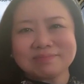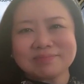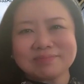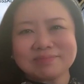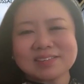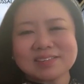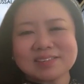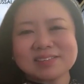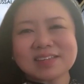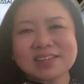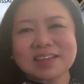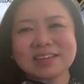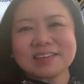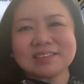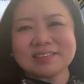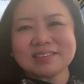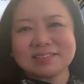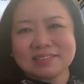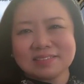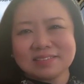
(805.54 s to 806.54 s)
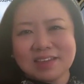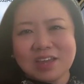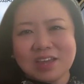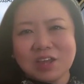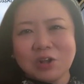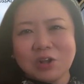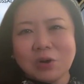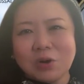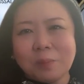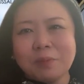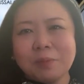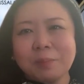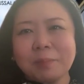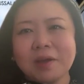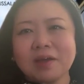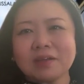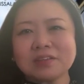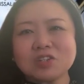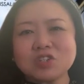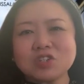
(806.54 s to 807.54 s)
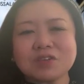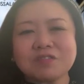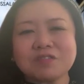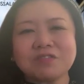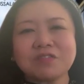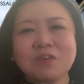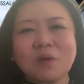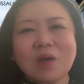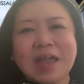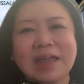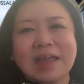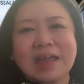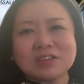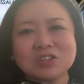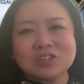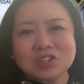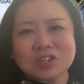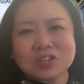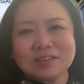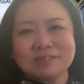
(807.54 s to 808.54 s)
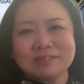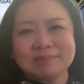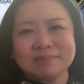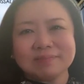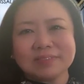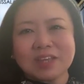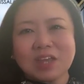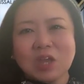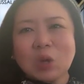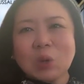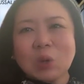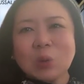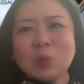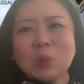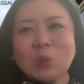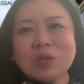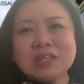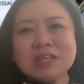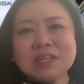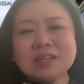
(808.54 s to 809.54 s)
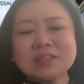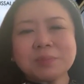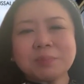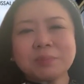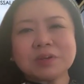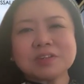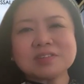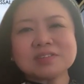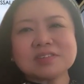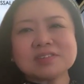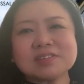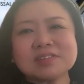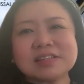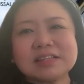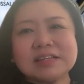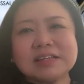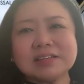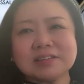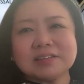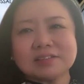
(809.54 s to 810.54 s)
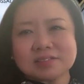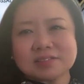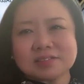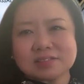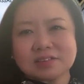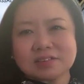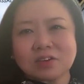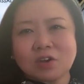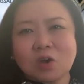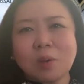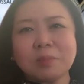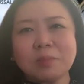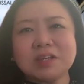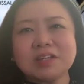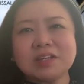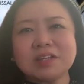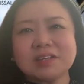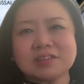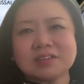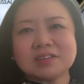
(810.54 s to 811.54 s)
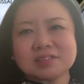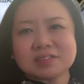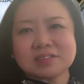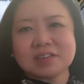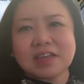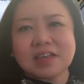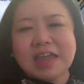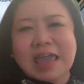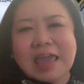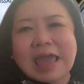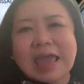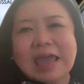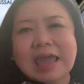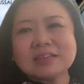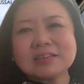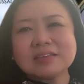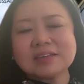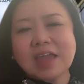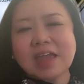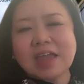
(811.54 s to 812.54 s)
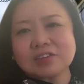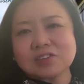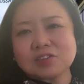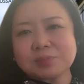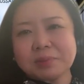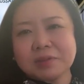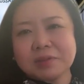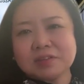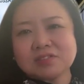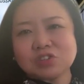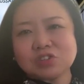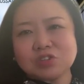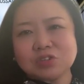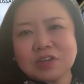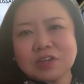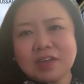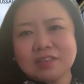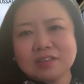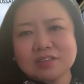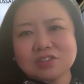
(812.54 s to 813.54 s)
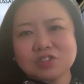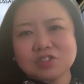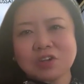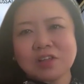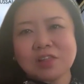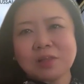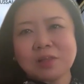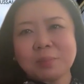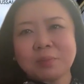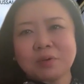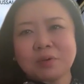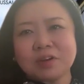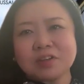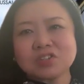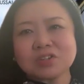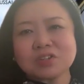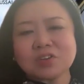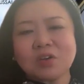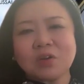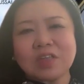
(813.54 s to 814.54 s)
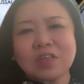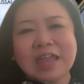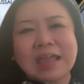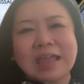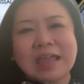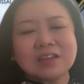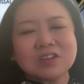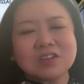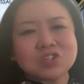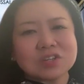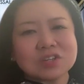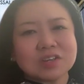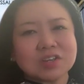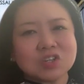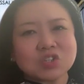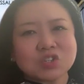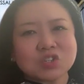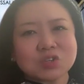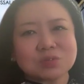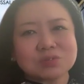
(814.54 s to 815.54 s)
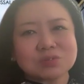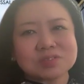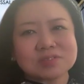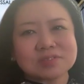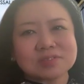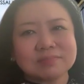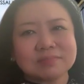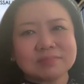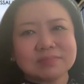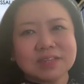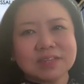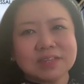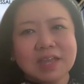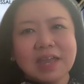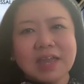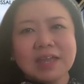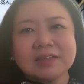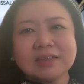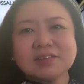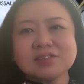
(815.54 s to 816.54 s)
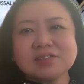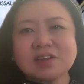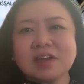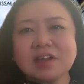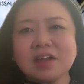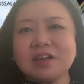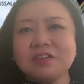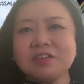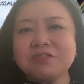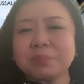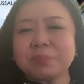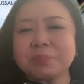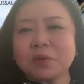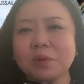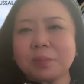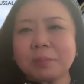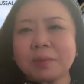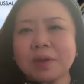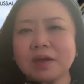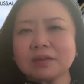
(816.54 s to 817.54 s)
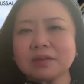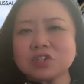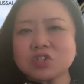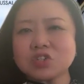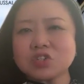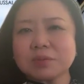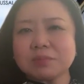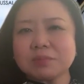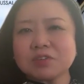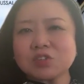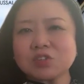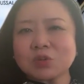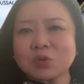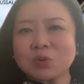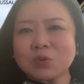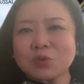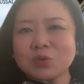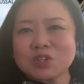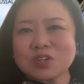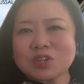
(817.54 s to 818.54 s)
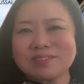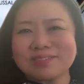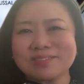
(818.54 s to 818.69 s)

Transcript: Second, global partnership for energy. We need the business leaders, communities, and the experts together to collaborate on energy issues. This kind of broad partnership is crucial.